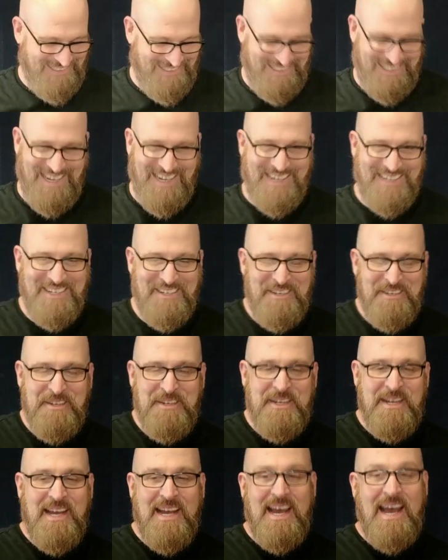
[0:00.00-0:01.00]
Okay.
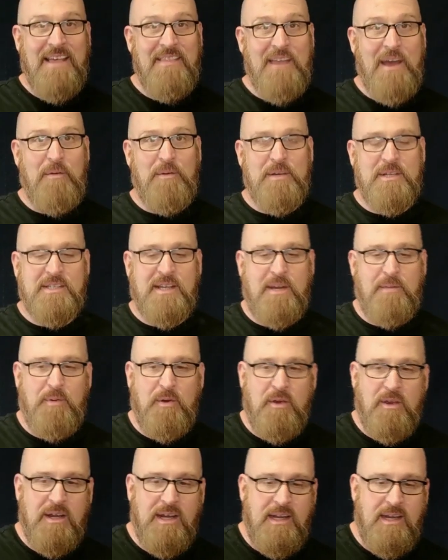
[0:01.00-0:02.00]
And then we're just going to
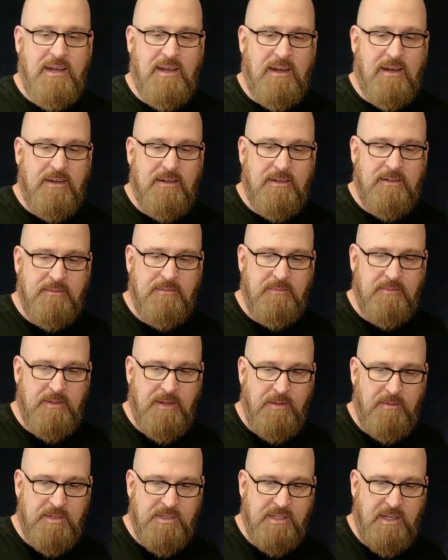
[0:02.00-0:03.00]
pour it in here. And
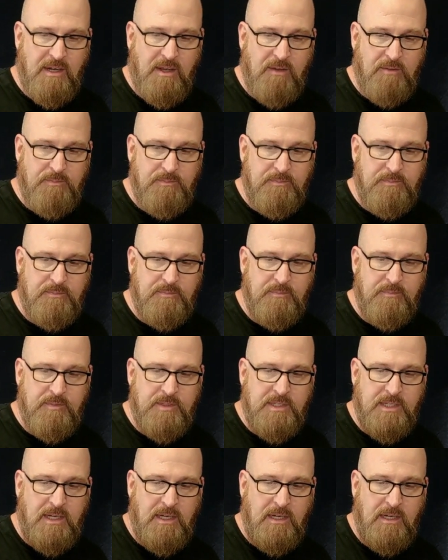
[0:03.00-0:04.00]
we're just going to go,
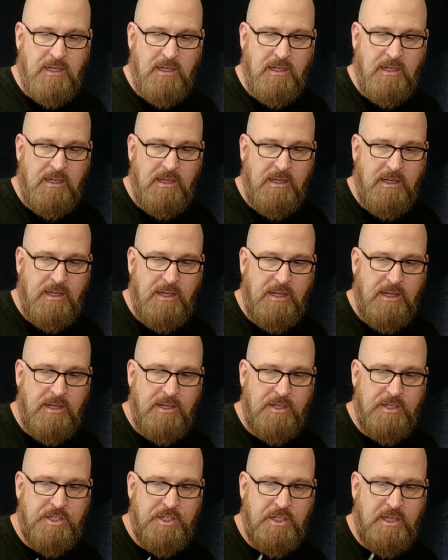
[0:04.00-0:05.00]

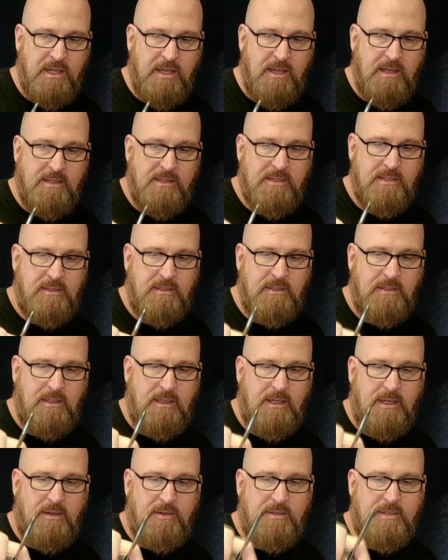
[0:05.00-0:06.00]
delicious.
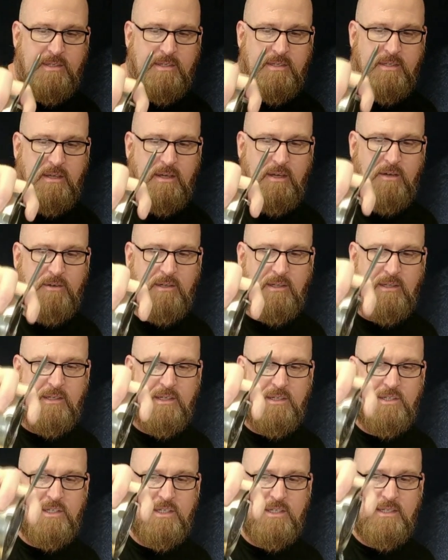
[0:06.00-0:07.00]
Oh, so
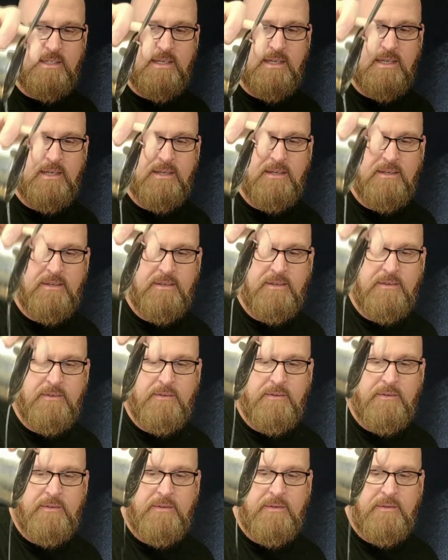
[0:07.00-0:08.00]
delicious.
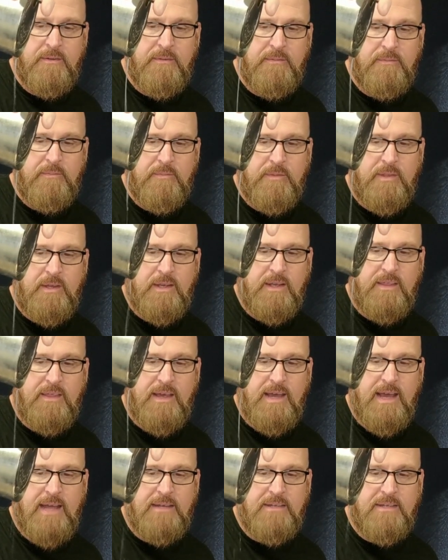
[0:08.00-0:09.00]
Look at
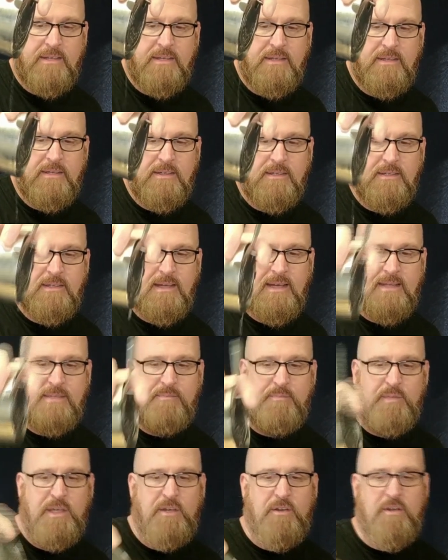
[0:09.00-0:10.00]
that. That's
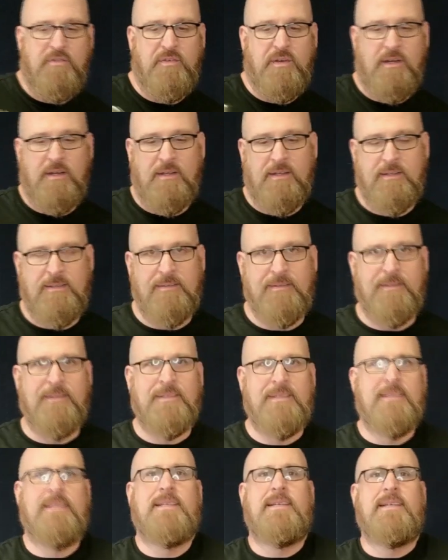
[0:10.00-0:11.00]
beautiful.
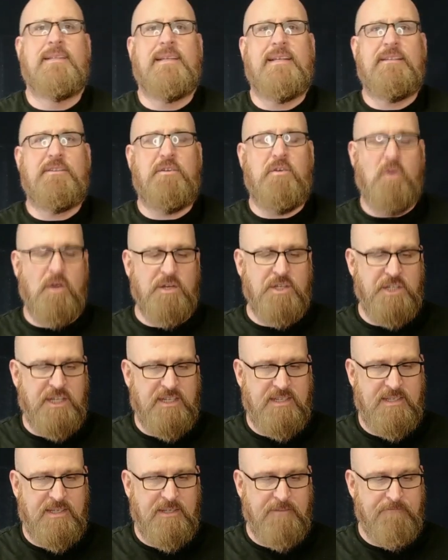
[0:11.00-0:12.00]
That's
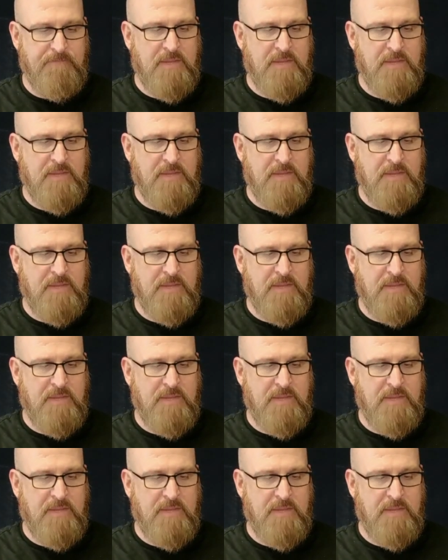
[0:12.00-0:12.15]
gorgeous.